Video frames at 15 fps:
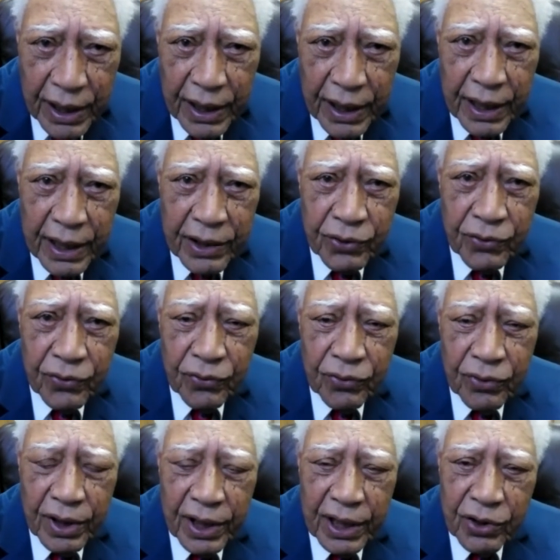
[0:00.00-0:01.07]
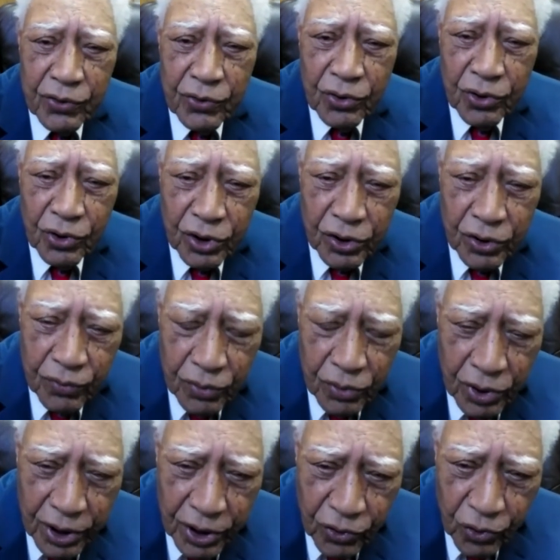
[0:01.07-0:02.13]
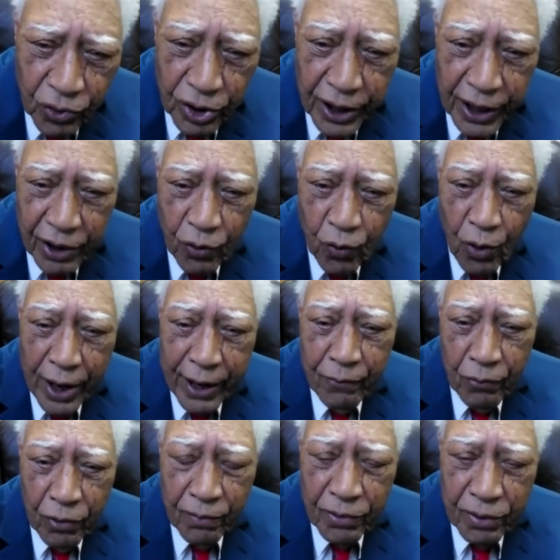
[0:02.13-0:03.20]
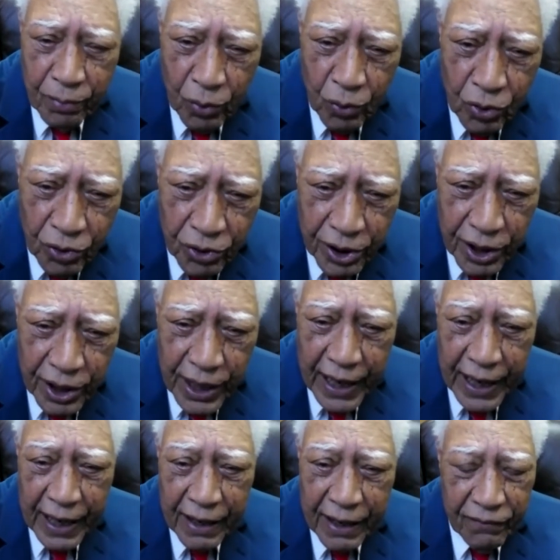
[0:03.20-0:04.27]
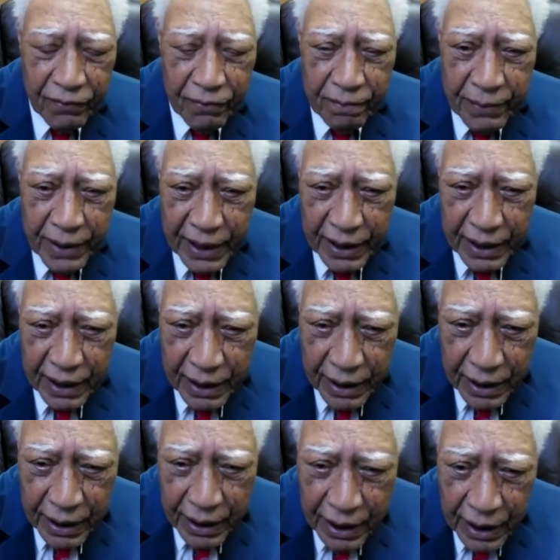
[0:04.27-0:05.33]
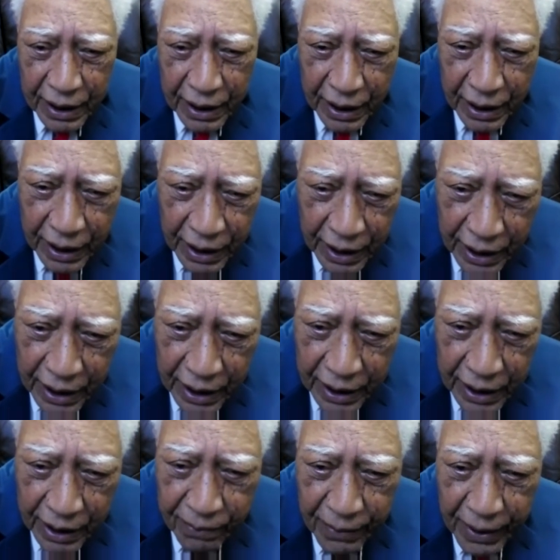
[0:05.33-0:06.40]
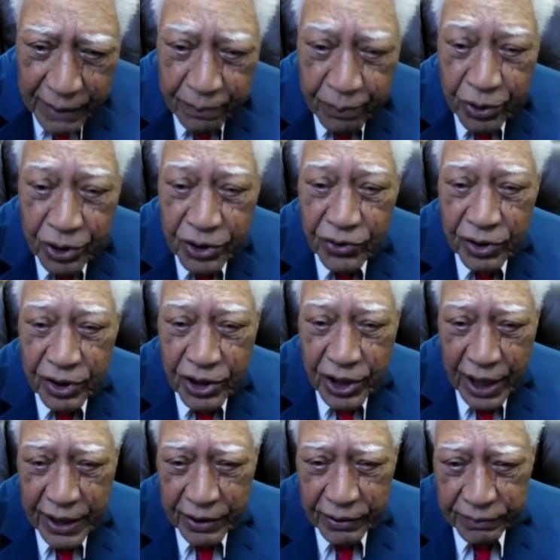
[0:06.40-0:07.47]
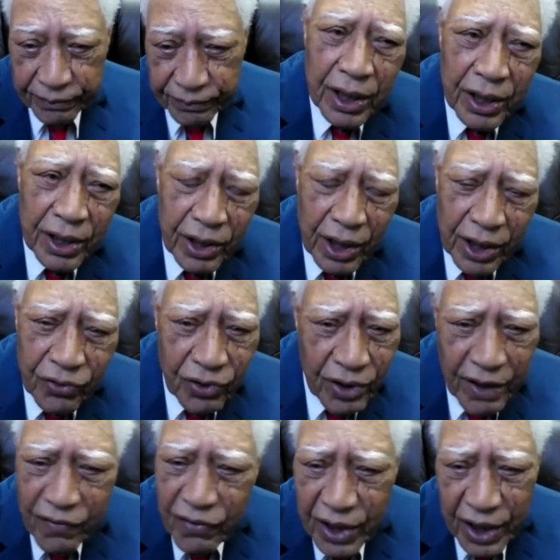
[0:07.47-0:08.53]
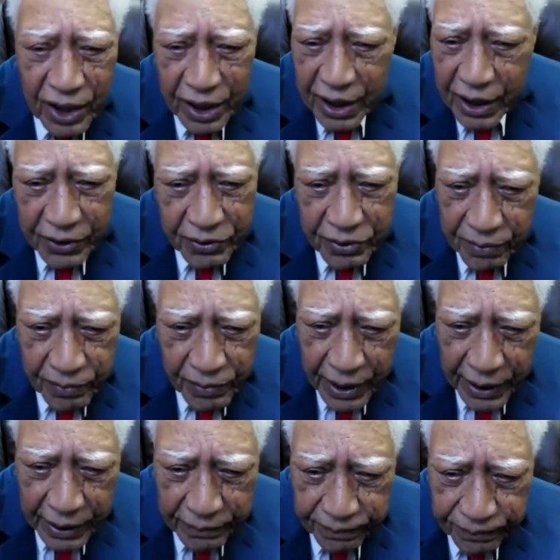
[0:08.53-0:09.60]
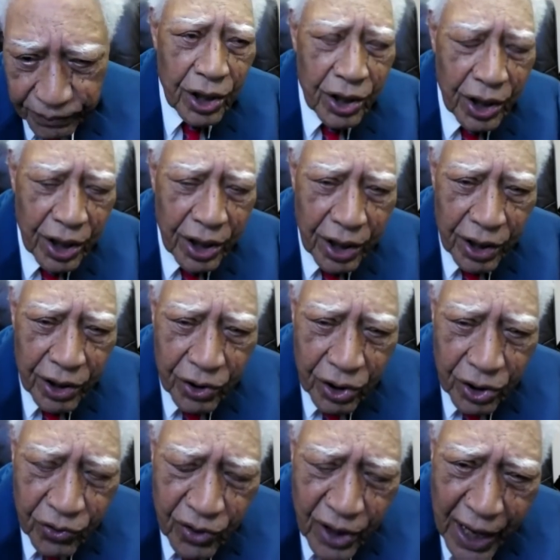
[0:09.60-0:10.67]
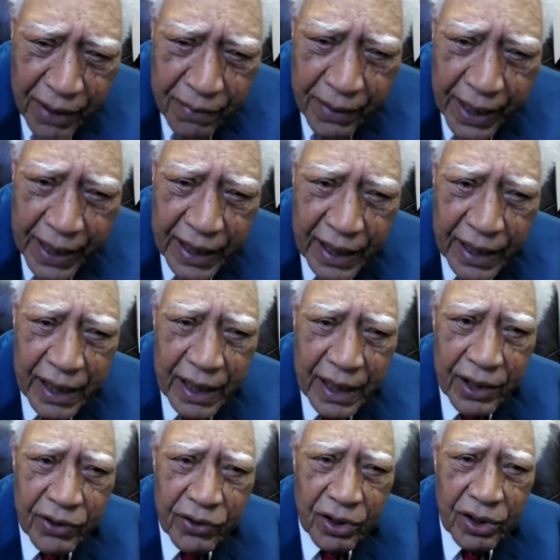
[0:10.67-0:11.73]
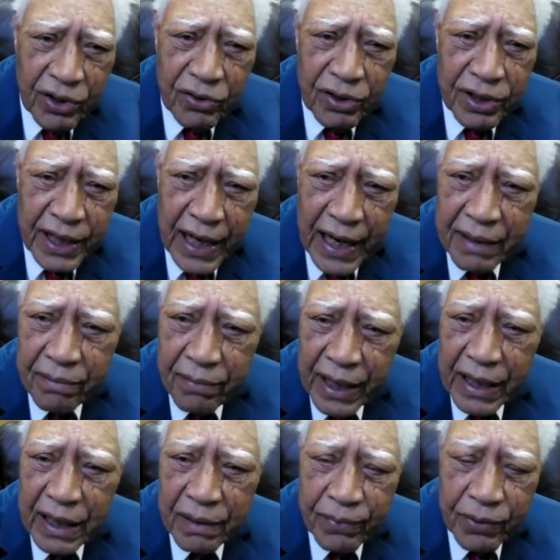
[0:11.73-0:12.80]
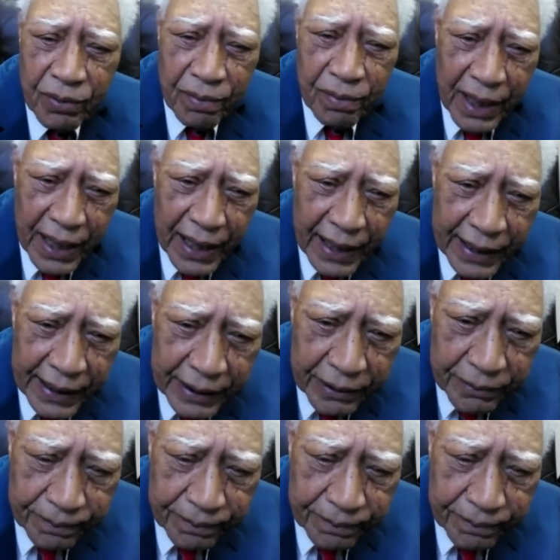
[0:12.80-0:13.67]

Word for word: and you and you look you look at a white woman more than a half a minute, uh, they might put you in jail. You never get accustomed to that you got to make it. You, you just got to make up your mind.